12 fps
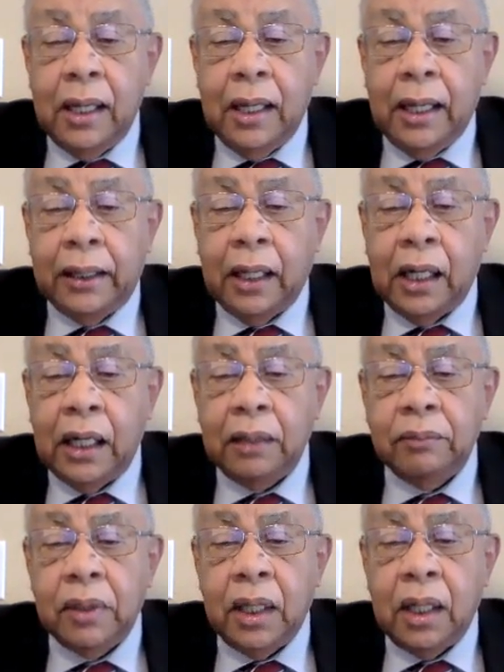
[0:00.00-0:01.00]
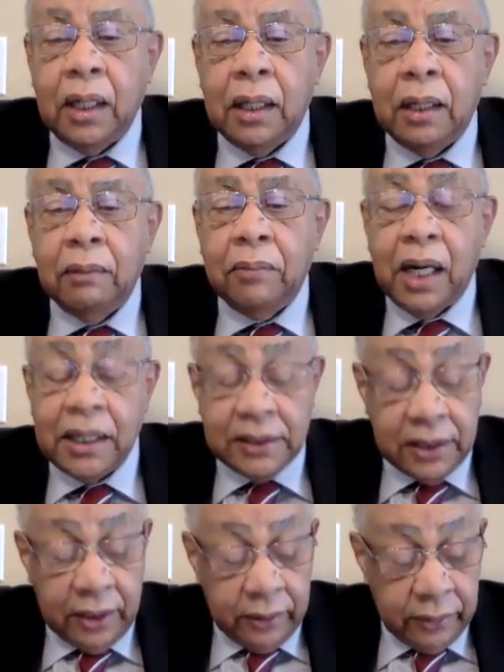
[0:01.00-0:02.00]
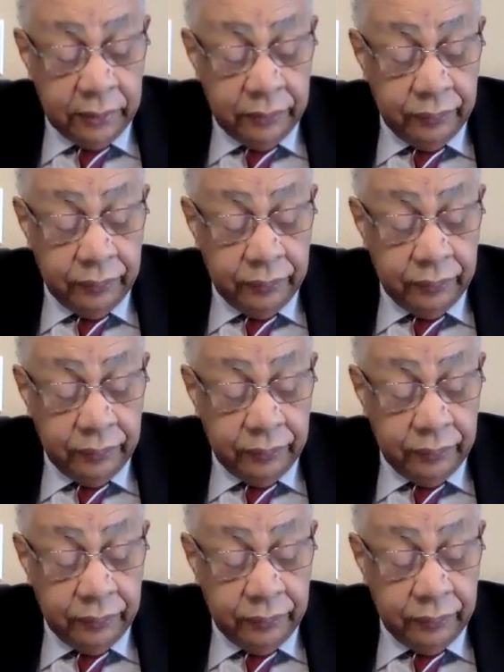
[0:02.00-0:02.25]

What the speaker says: an alma mater,